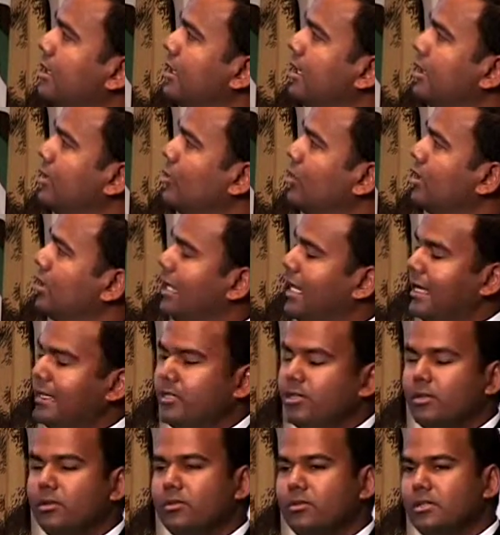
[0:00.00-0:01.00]
And what
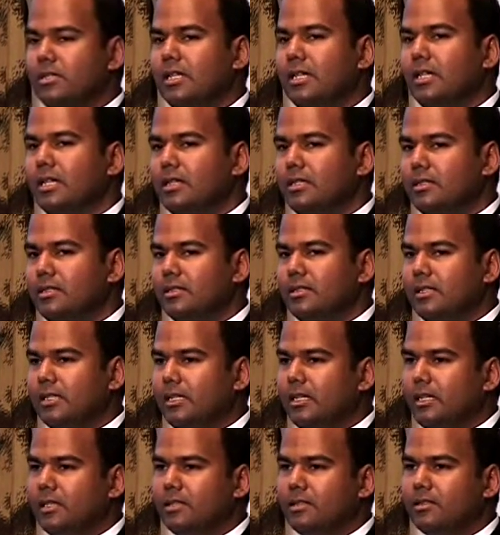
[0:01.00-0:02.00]
lactulose does
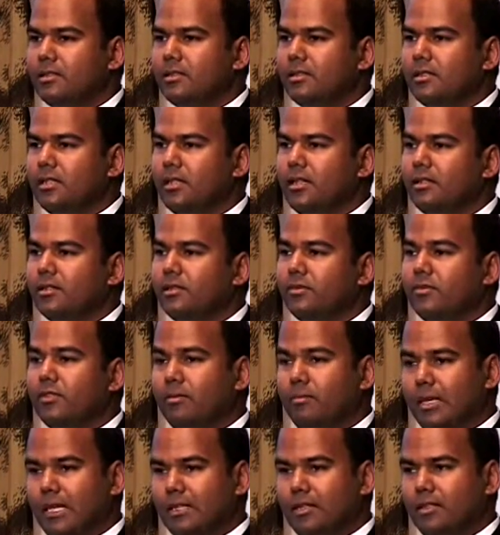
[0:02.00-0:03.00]
is it is
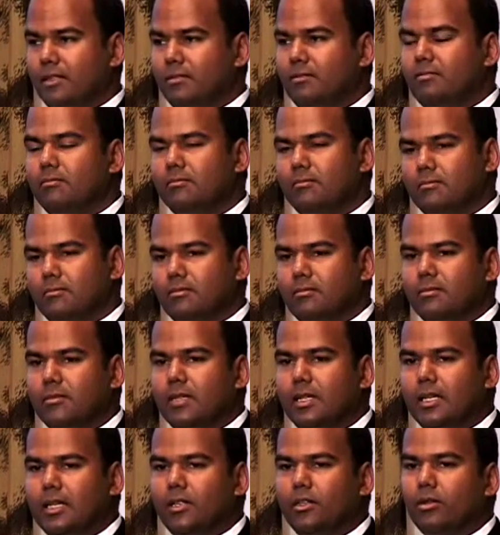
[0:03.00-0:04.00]
fermented
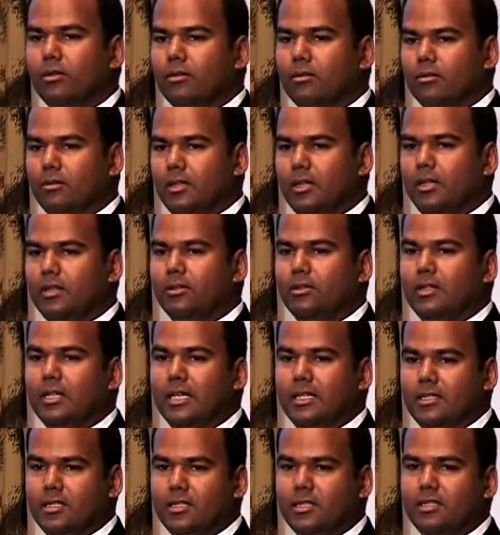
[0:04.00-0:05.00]
in your, in your
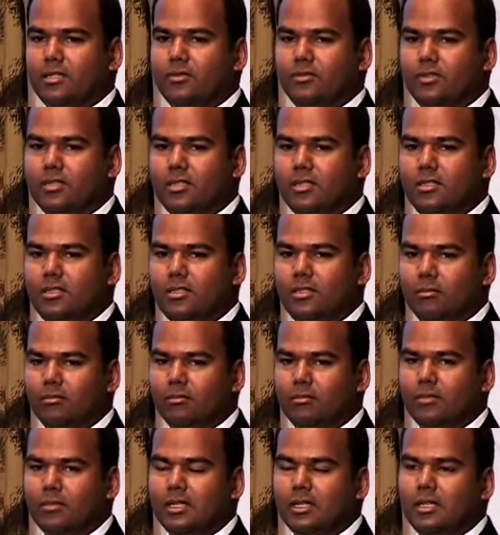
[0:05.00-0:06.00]
digestive
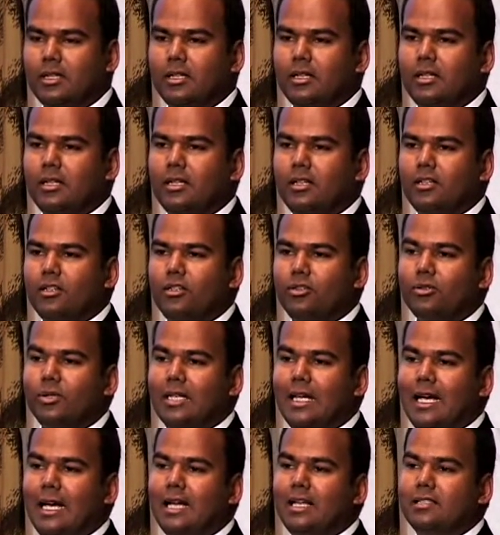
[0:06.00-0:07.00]
system to an
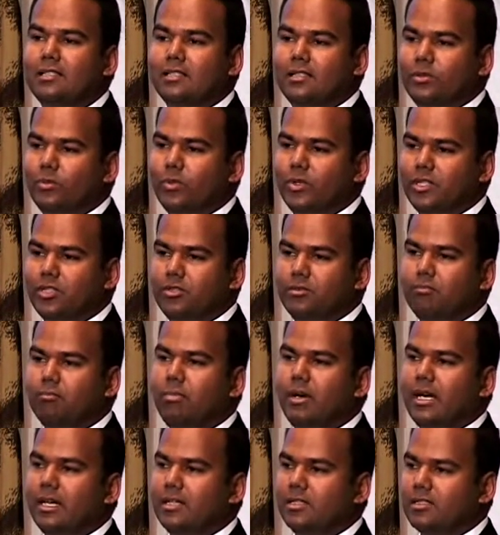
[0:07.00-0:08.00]
acid which
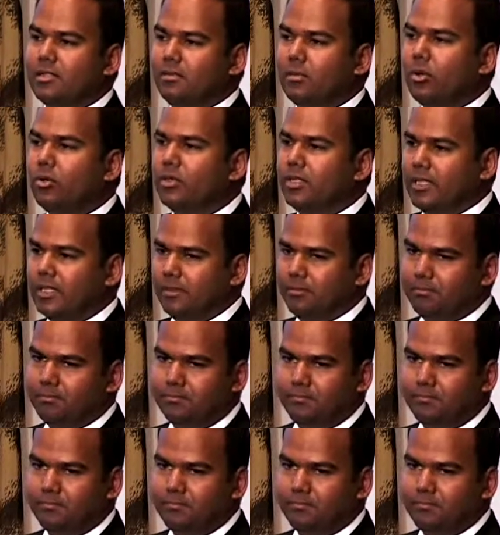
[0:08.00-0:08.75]
binds ammonia.